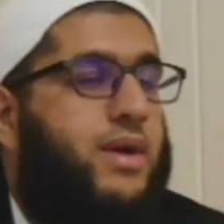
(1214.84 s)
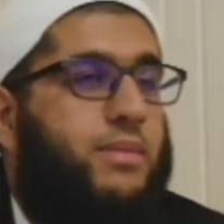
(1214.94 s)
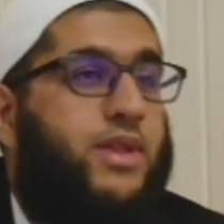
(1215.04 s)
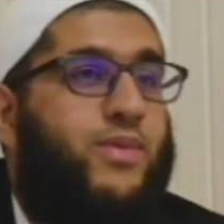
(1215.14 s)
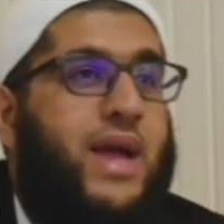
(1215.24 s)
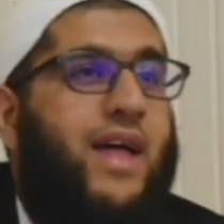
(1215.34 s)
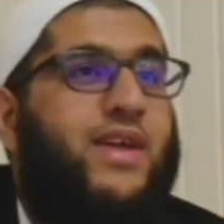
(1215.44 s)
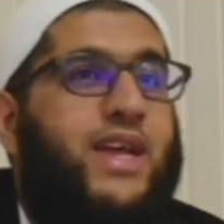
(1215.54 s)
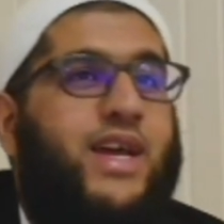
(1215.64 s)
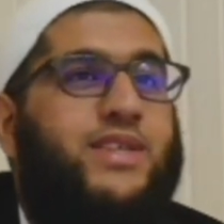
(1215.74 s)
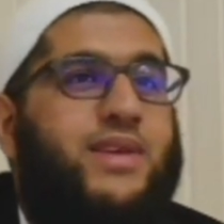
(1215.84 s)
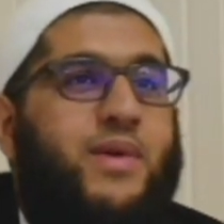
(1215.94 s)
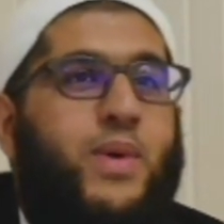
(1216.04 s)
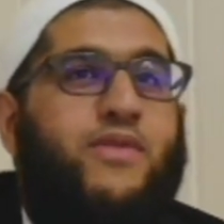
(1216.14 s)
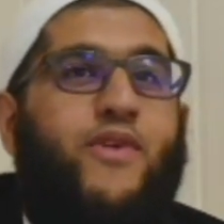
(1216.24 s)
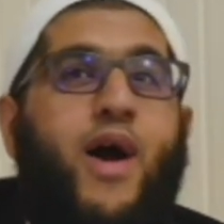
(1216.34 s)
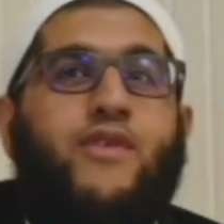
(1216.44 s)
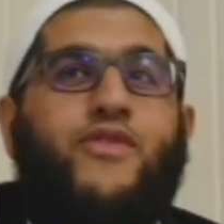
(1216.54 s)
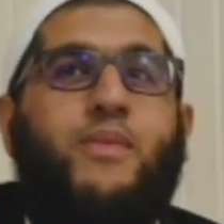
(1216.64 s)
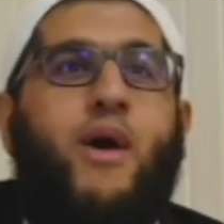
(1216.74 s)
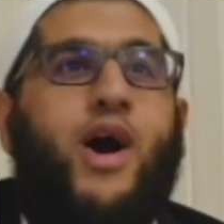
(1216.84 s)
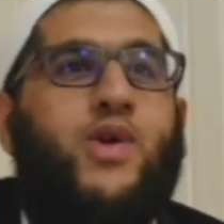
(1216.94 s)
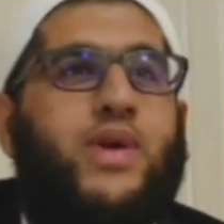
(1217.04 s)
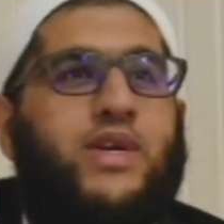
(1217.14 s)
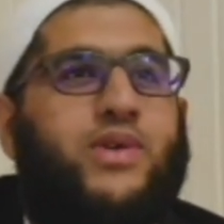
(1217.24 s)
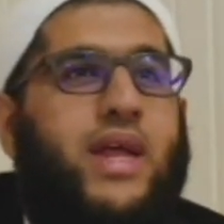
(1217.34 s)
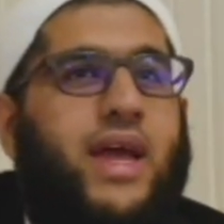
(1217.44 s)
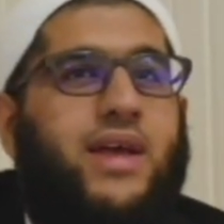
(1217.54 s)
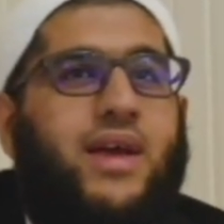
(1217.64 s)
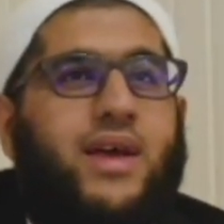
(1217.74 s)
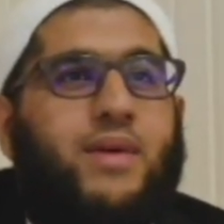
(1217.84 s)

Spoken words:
But the reality is, we're far from honoring today.